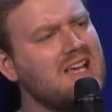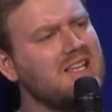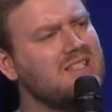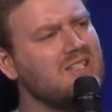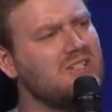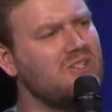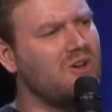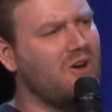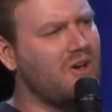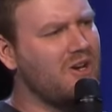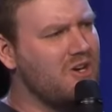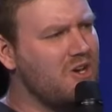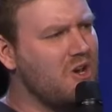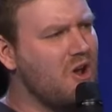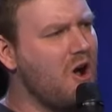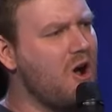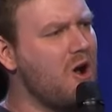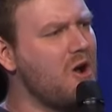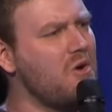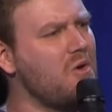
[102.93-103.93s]
did not
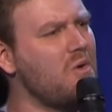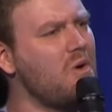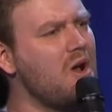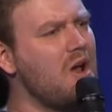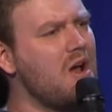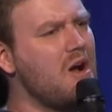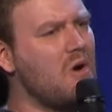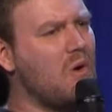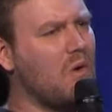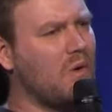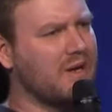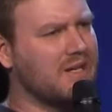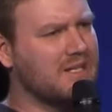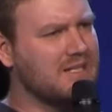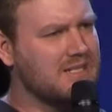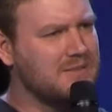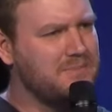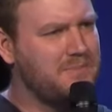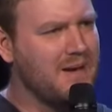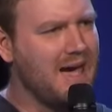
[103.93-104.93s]
know or
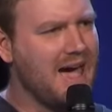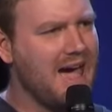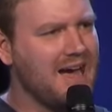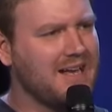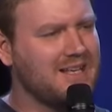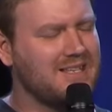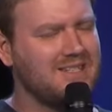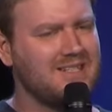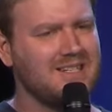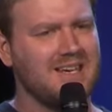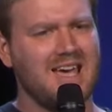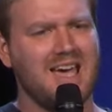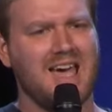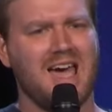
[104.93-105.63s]
expect,